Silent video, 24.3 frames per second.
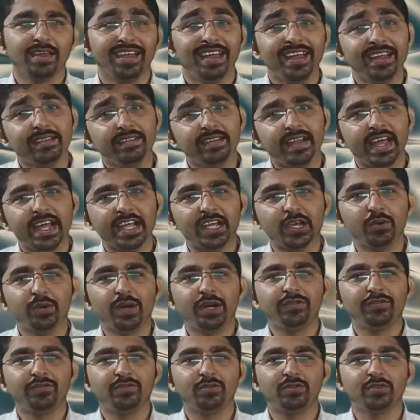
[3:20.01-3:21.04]

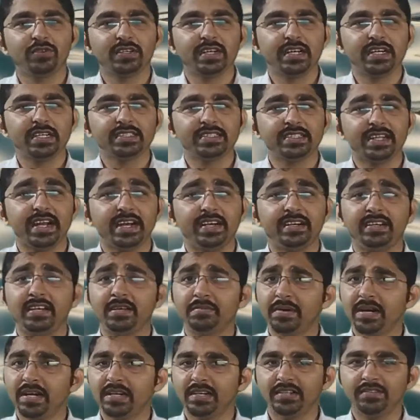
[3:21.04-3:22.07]
inaccurate forecast and
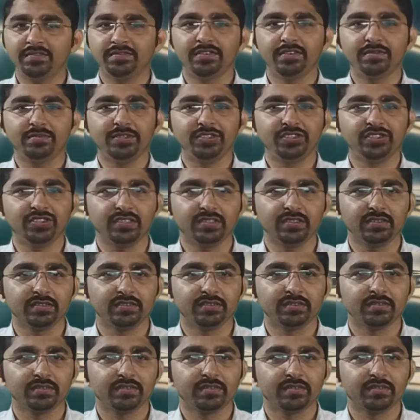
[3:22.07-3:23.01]
demand information.